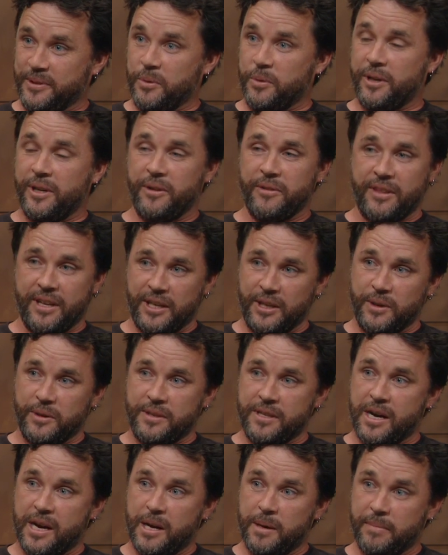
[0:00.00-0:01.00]
Well, thank you,
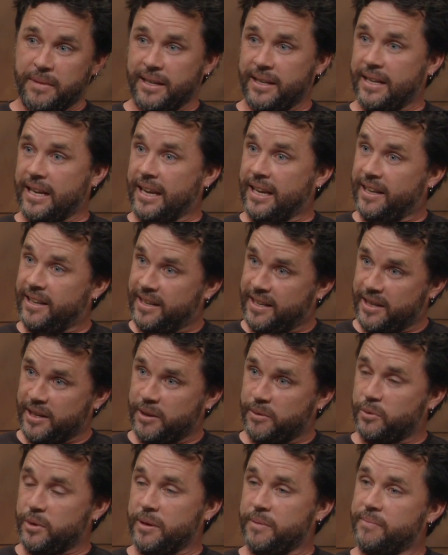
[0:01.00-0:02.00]
Tom, and, and
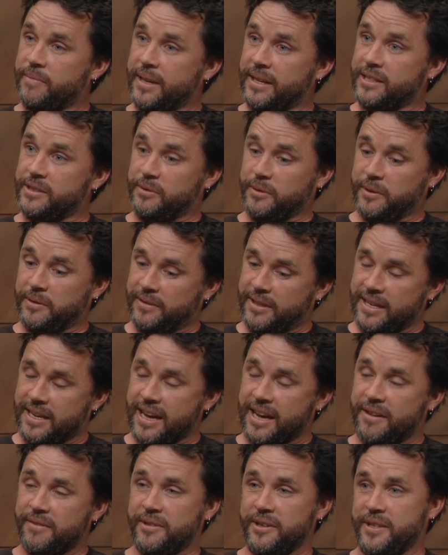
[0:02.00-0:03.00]
uh, we thanks for
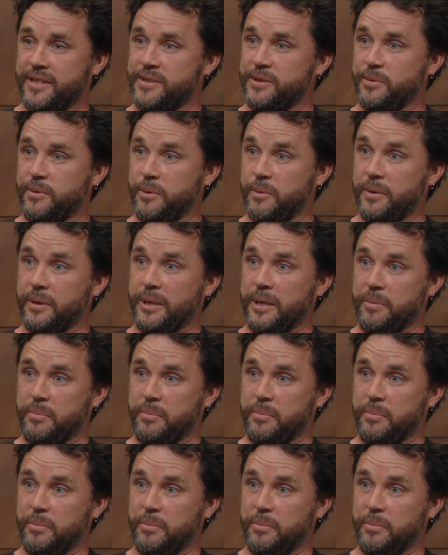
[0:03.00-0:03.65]
having us. We All really right.